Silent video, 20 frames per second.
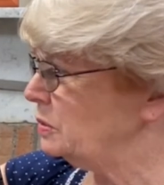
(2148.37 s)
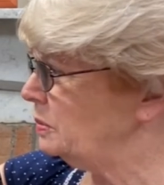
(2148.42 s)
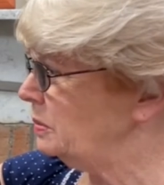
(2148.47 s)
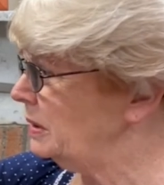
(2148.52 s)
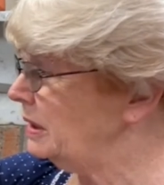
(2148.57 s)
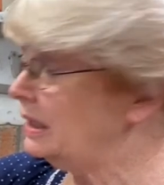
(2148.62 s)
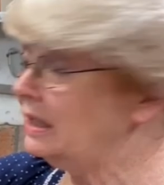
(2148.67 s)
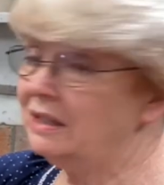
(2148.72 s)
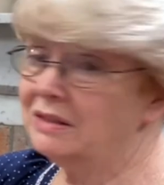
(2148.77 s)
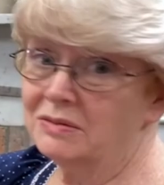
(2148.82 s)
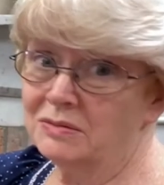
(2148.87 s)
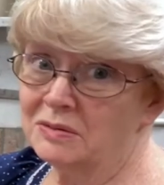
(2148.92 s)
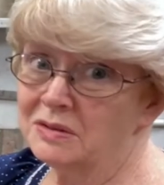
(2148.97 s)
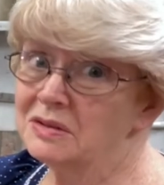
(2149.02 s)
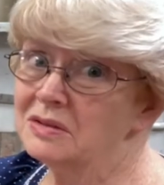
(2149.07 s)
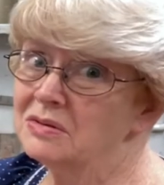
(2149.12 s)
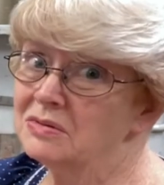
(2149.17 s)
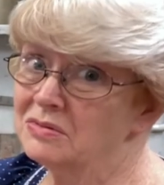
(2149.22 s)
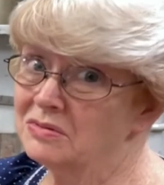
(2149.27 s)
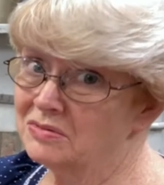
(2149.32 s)
Pete
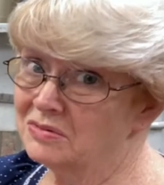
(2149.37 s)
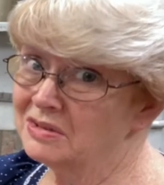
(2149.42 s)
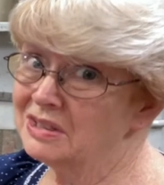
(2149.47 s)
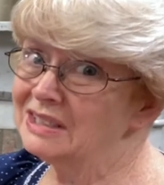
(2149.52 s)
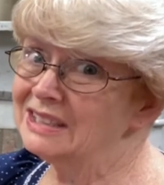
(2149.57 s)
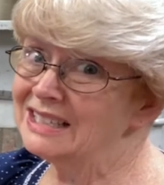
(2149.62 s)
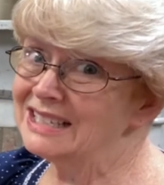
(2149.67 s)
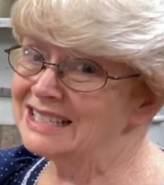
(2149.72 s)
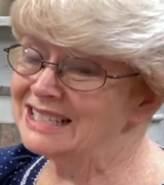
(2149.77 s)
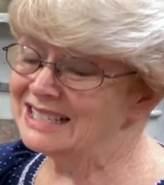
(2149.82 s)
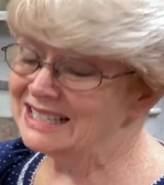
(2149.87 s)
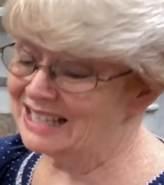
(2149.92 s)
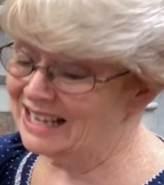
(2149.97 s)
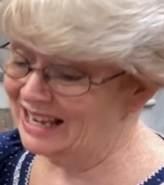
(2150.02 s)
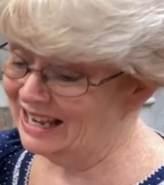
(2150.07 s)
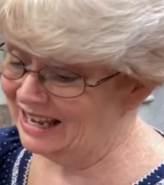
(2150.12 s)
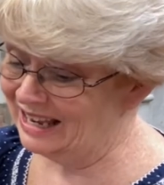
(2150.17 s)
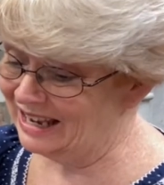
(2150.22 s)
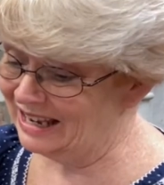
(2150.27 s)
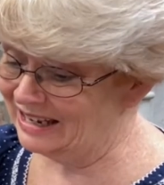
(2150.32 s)
was really
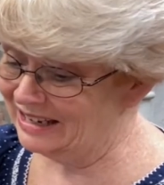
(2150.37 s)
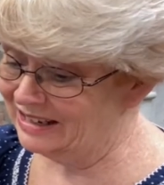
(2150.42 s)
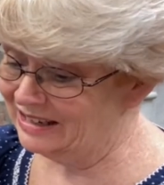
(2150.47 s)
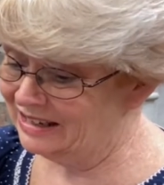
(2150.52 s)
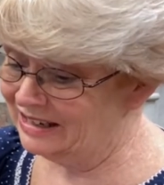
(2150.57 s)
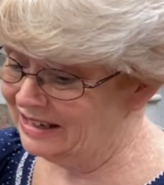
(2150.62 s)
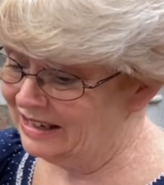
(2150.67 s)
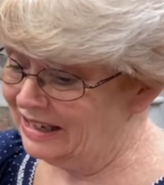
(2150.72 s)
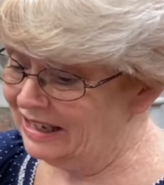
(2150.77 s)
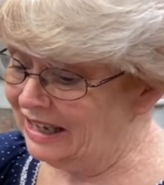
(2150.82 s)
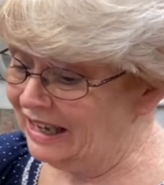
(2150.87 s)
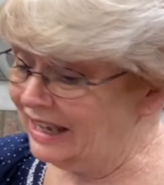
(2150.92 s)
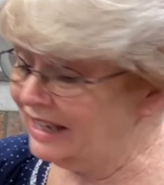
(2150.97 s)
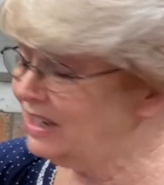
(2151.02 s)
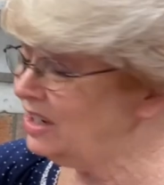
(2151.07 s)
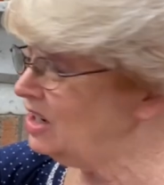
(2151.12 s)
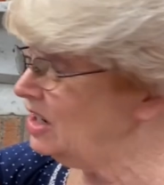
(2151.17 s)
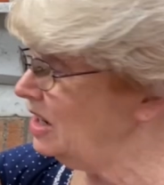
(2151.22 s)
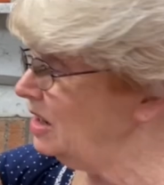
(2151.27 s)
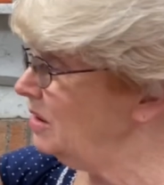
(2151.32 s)
sad. And
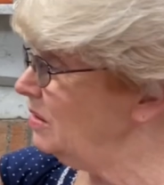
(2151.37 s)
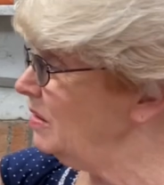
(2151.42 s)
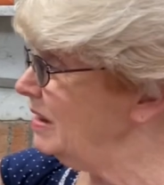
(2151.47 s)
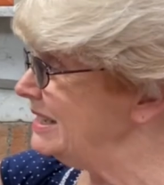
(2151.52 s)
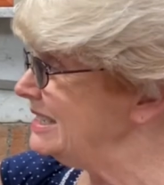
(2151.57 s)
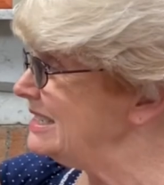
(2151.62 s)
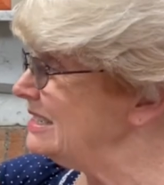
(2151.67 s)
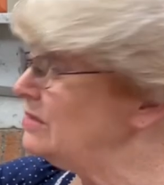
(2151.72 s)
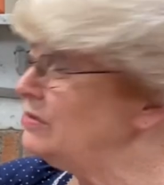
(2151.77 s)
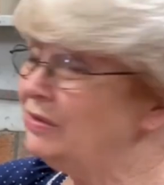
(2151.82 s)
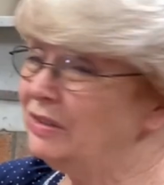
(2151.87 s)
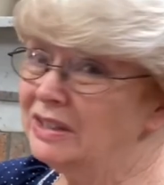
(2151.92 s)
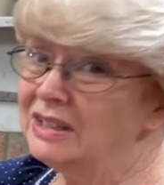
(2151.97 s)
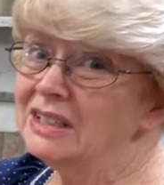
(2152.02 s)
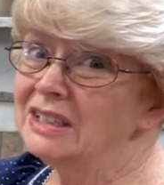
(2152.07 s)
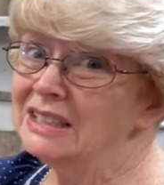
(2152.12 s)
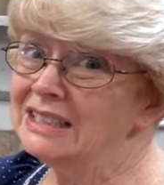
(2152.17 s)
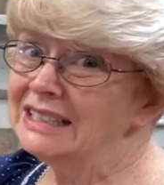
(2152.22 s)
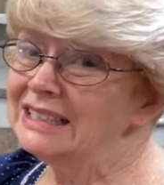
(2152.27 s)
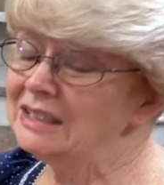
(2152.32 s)
you know, I did feel a
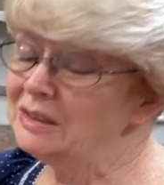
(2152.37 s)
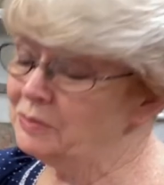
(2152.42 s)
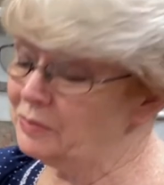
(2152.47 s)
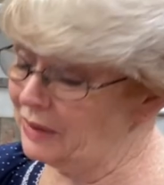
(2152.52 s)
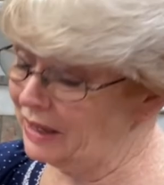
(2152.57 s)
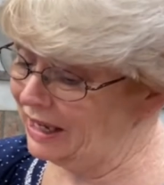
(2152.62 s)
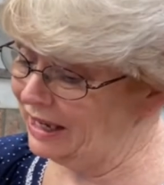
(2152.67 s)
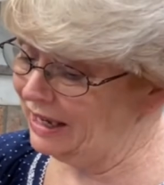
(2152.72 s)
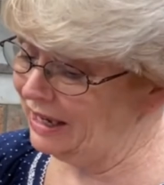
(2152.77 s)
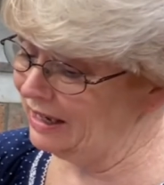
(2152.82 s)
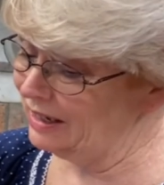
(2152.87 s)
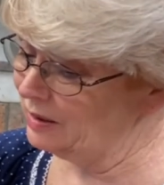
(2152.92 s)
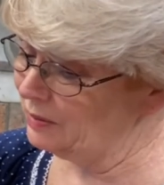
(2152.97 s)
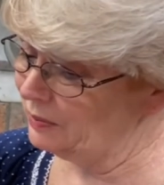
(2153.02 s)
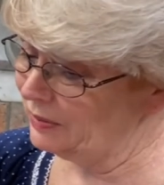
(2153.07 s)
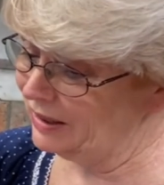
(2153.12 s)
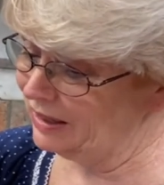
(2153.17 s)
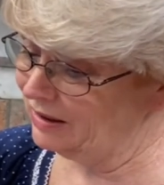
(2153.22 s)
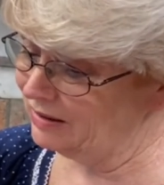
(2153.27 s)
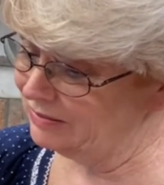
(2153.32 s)
little bad
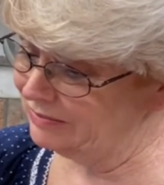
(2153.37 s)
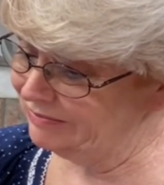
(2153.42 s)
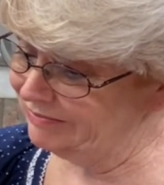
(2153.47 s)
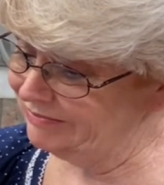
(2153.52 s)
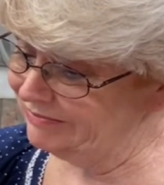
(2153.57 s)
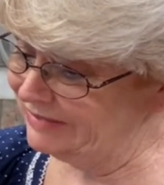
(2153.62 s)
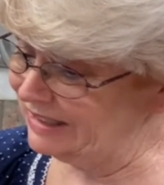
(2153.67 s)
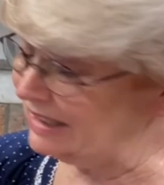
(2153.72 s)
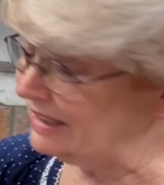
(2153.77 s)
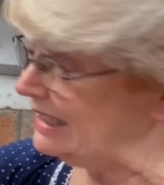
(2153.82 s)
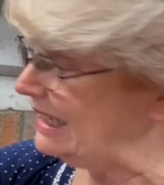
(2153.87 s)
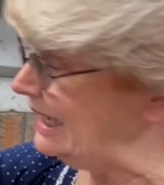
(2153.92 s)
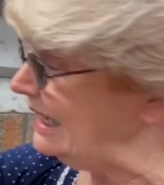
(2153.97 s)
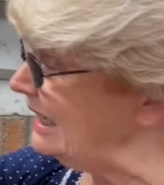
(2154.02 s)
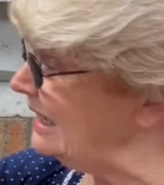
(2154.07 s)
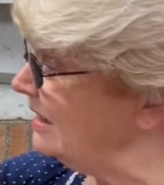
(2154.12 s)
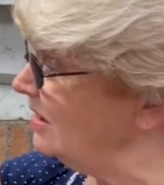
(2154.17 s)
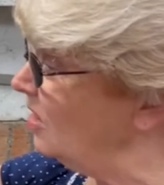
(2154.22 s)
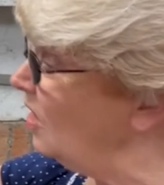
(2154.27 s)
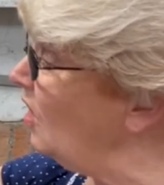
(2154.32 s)
about, well,
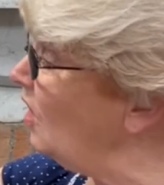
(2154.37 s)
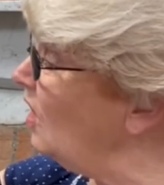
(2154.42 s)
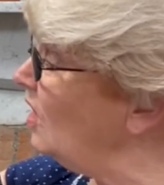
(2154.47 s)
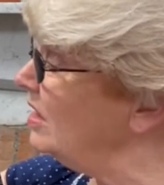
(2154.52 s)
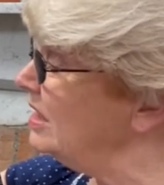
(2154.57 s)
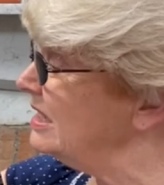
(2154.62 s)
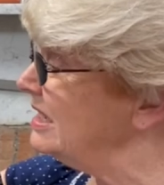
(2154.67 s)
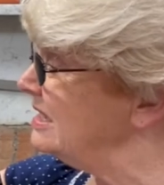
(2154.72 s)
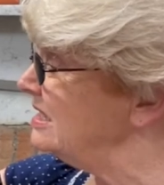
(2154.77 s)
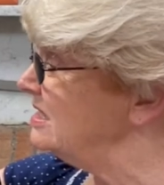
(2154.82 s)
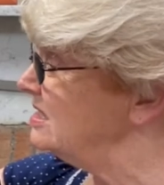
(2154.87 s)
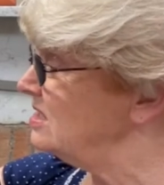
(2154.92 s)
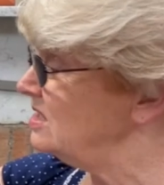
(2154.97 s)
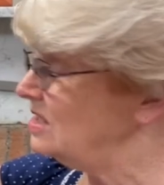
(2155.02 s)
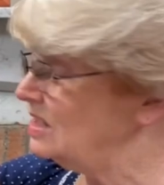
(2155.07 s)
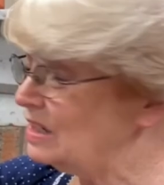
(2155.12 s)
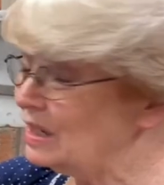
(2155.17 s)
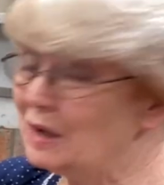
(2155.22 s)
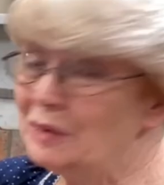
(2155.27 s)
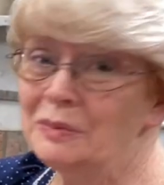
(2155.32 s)
eating all his
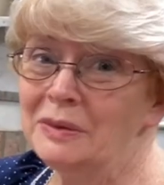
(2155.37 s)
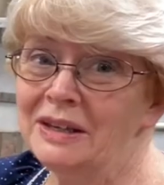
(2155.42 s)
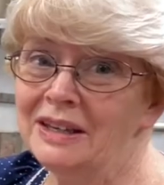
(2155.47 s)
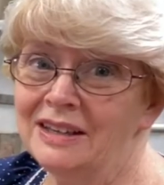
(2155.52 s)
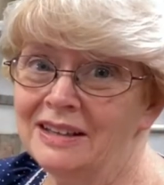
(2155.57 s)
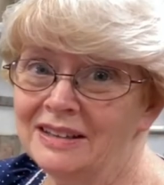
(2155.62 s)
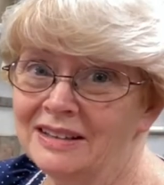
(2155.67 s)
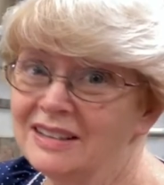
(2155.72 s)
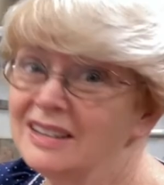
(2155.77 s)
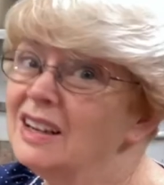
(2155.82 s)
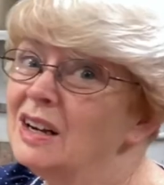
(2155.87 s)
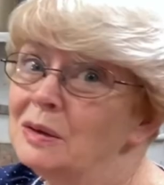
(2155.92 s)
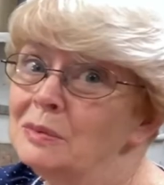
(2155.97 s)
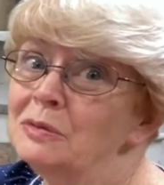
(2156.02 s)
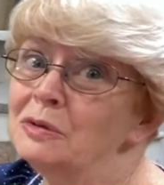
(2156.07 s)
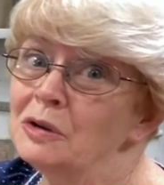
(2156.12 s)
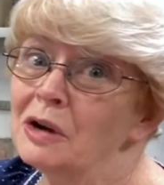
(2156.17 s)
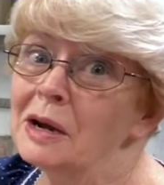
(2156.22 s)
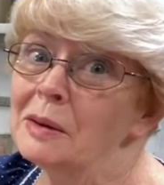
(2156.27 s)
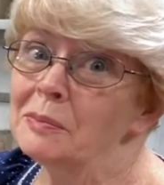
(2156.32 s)
yummy
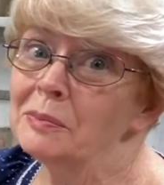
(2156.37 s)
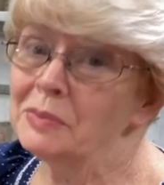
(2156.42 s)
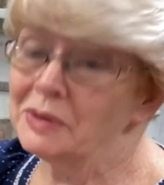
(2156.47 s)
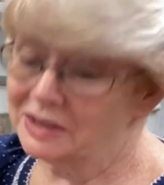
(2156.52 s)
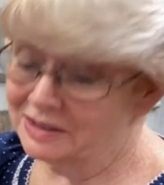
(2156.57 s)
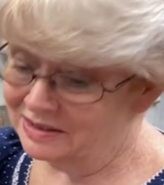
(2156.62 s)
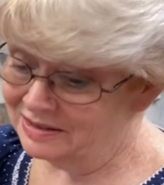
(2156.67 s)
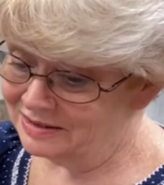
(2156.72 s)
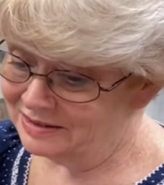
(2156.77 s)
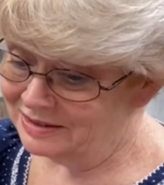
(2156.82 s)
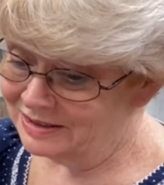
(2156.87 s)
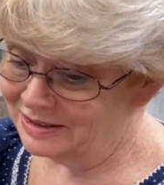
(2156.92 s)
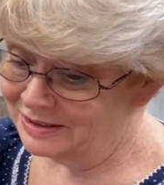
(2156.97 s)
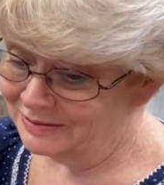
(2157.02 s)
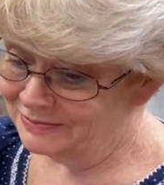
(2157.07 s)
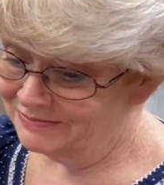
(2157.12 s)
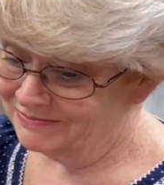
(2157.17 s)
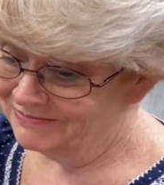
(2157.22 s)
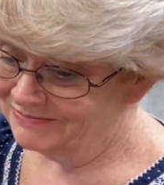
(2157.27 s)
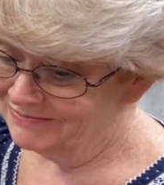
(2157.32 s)
gumdrop buttons.
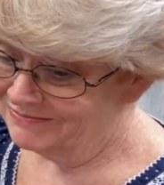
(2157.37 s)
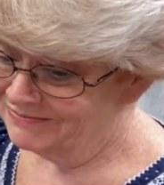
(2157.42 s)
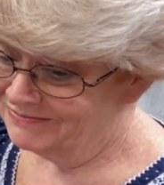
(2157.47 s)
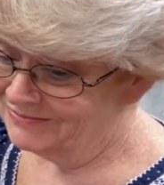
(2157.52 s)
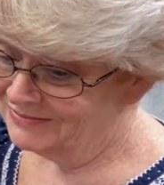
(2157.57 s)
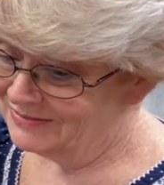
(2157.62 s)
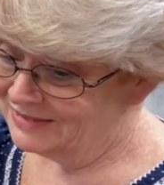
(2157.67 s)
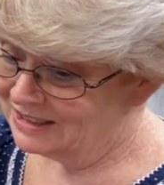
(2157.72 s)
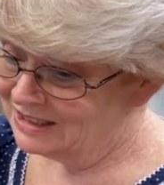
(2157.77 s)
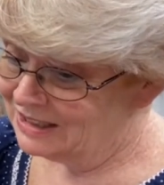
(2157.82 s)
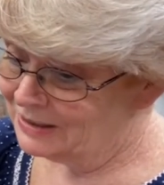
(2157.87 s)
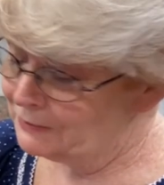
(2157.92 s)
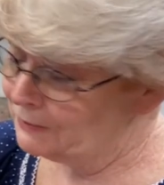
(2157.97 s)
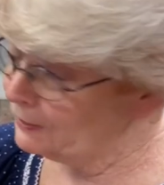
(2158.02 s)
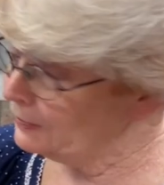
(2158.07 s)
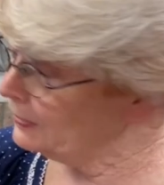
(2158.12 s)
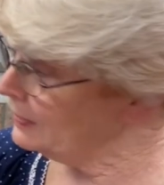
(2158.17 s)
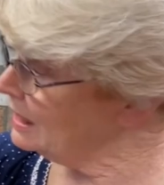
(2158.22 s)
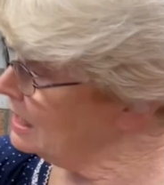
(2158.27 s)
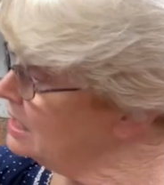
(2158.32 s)

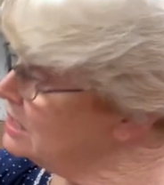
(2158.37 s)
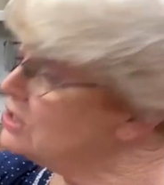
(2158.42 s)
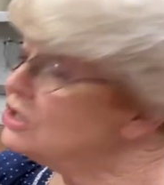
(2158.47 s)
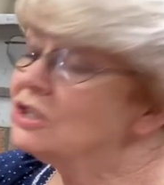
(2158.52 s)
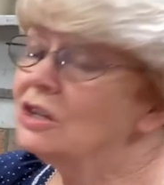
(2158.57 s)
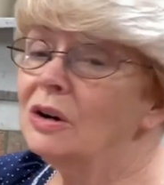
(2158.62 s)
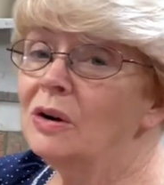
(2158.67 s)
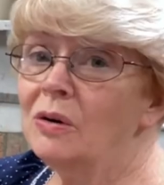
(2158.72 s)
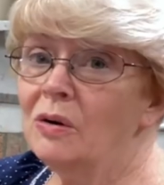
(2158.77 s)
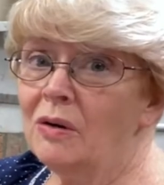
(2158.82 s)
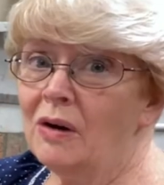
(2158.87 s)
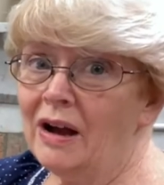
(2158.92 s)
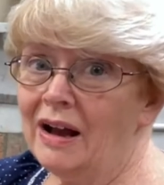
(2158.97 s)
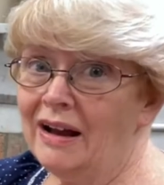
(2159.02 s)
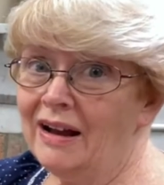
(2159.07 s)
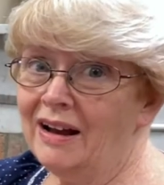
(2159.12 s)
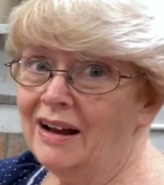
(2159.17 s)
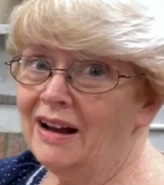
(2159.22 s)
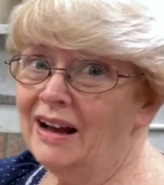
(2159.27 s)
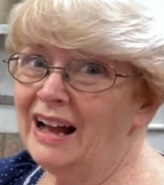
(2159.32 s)
So
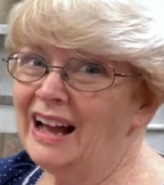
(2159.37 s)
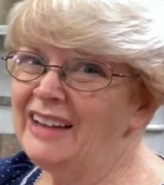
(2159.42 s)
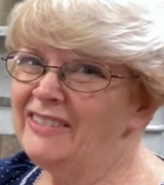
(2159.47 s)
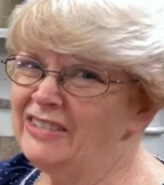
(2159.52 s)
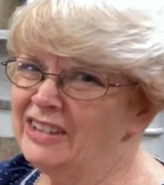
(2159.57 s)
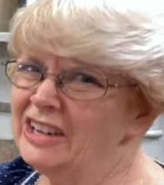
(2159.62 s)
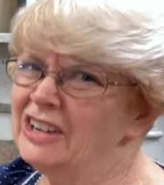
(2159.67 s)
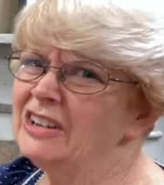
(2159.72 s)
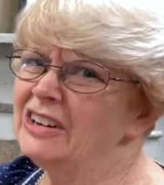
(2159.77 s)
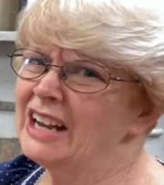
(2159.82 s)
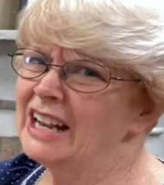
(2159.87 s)
I figured